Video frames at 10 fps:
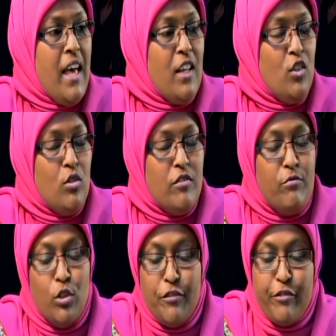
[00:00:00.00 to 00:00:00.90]
And you've
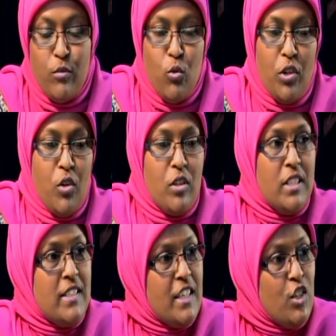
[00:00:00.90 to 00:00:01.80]
moved from one
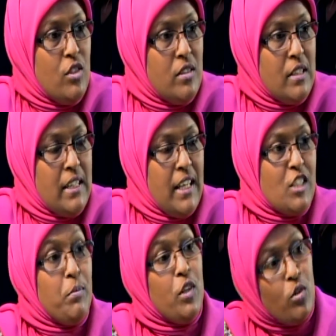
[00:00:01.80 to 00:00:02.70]
organization to the
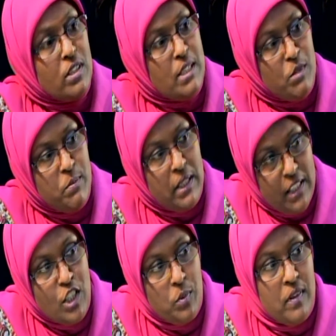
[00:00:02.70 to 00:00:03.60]
next, but they all seem to be
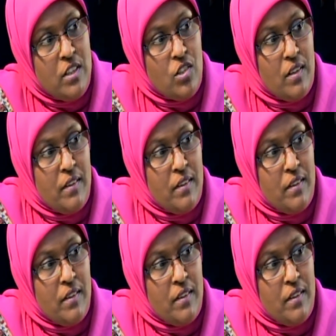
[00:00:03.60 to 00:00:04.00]
linked with each other.